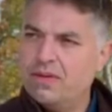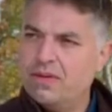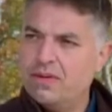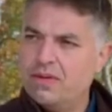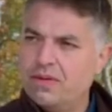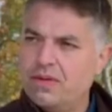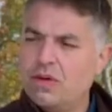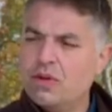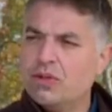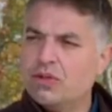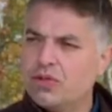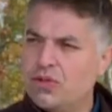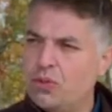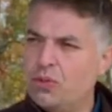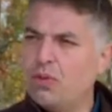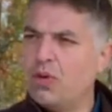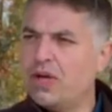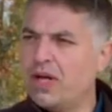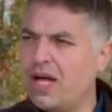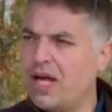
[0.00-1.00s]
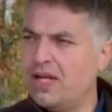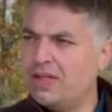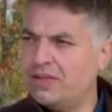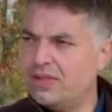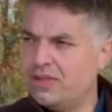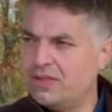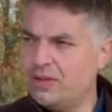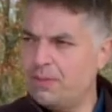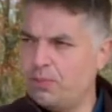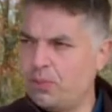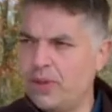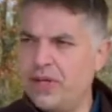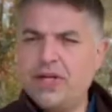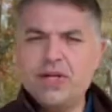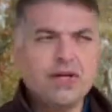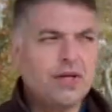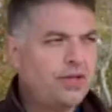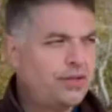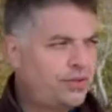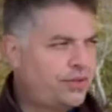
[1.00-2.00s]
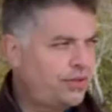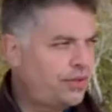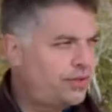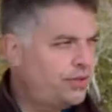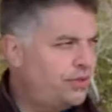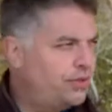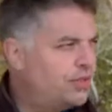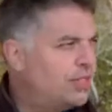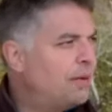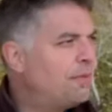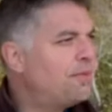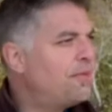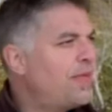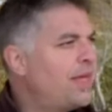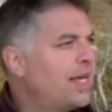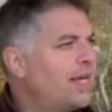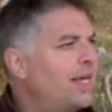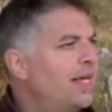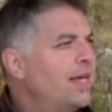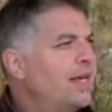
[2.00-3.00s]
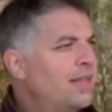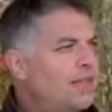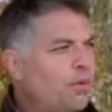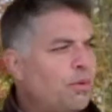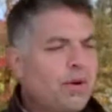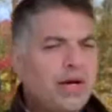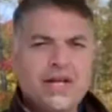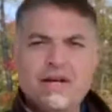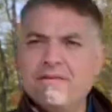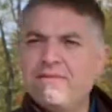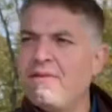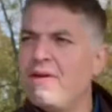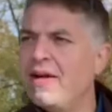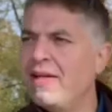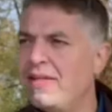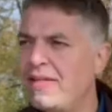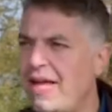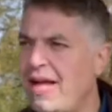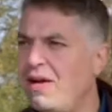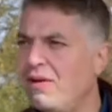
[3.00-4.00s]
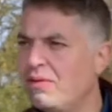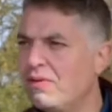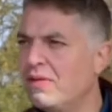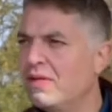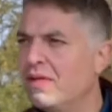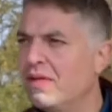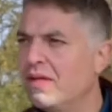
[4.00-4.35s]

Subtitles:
Notice the word "us" is a precursor to something that we're going to find out